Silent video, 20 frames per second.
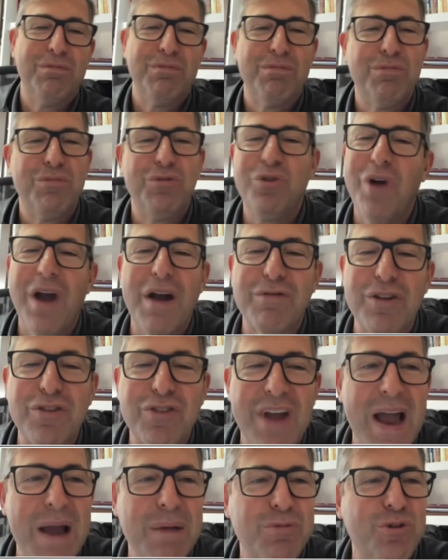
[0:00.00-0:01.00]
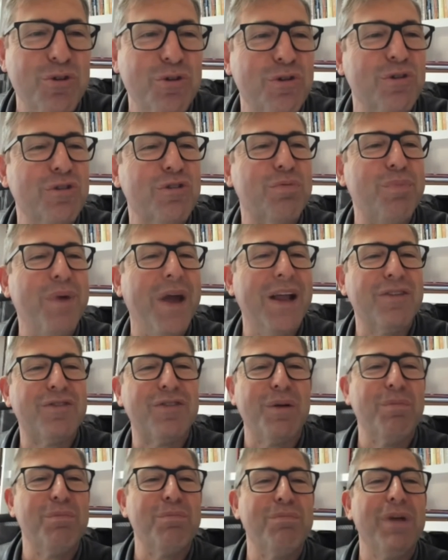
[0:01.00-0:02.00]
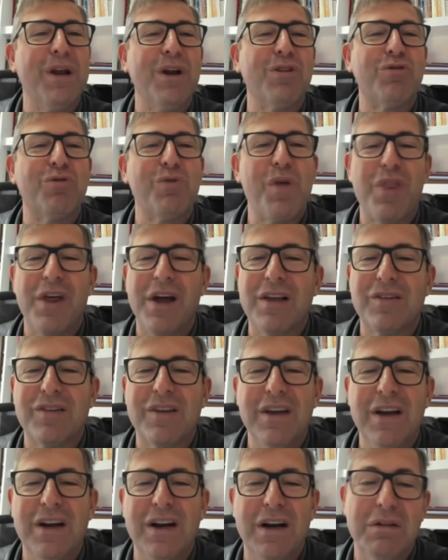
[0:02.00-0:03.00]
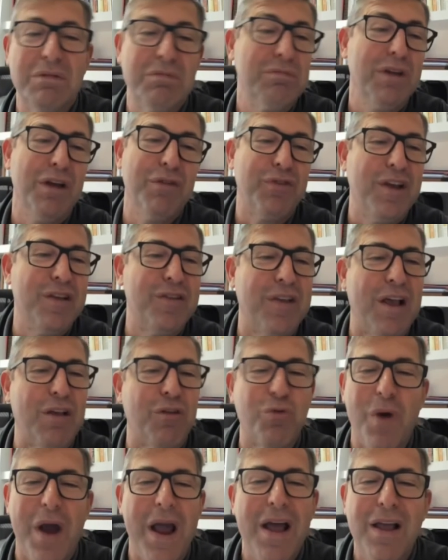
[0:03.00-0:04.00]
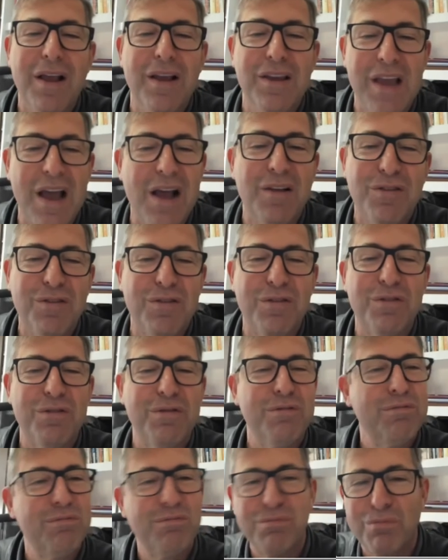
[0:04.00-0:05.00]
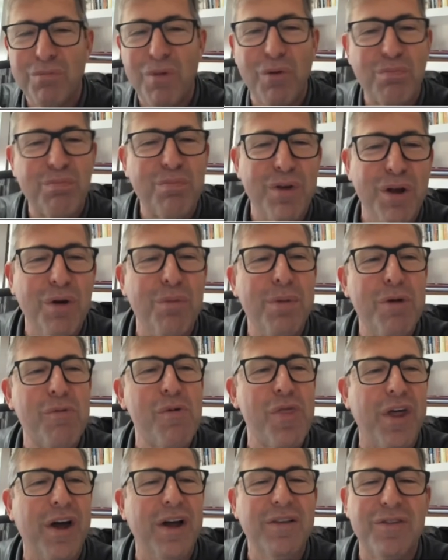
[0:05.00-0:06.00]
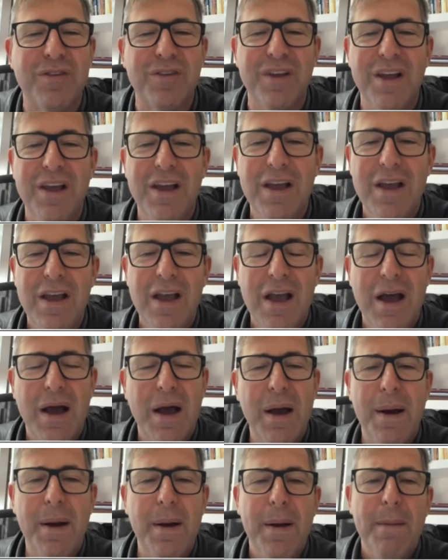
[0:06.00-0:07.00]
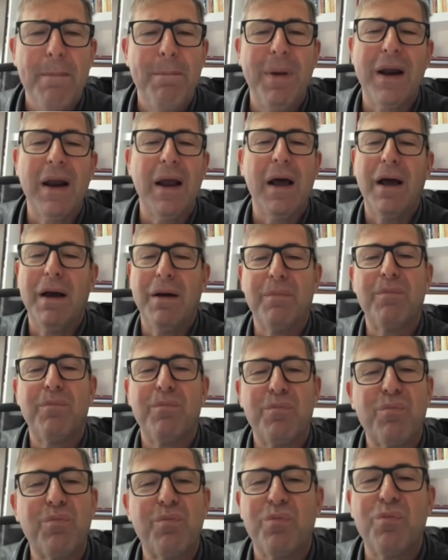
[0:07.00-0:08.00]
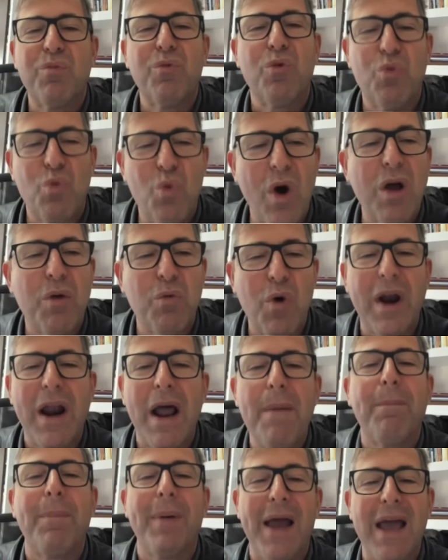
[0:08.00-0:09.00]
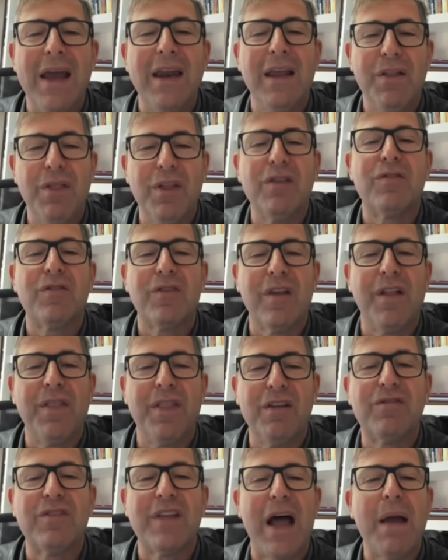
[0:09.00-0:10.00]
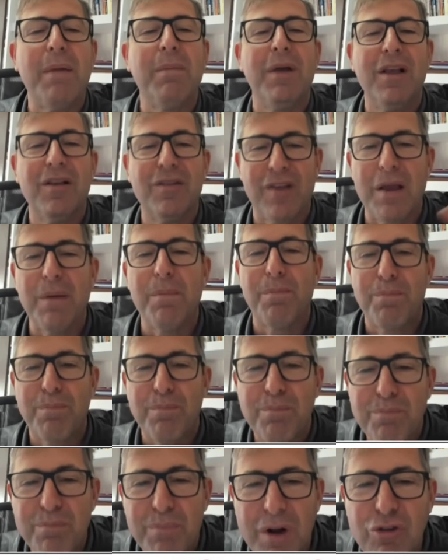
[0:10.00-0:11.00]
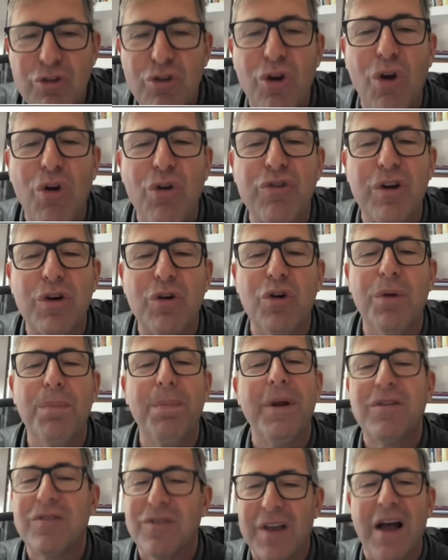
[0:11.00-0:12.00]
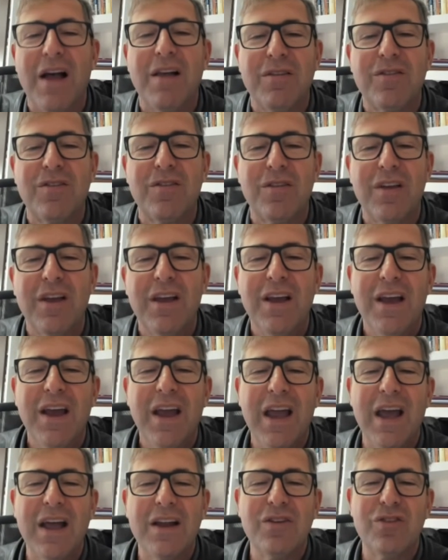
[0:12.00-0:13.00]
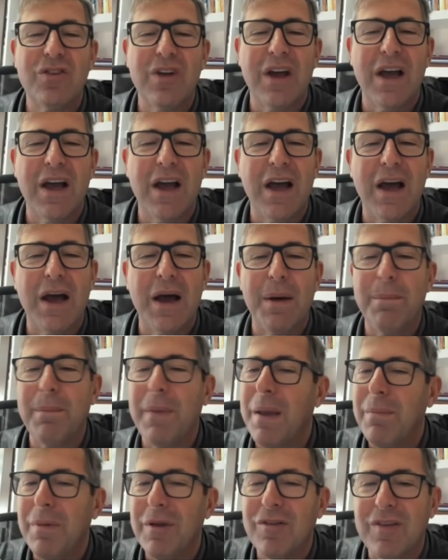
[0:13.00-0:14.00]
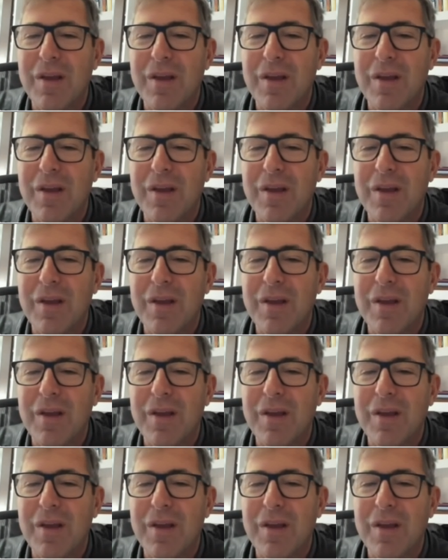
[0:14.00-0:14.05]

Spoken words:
do you have the time to spend some minutes with us here? And if he says yes, he'll be with us. But what I'm planning this time is a much closer group. It's us and maybe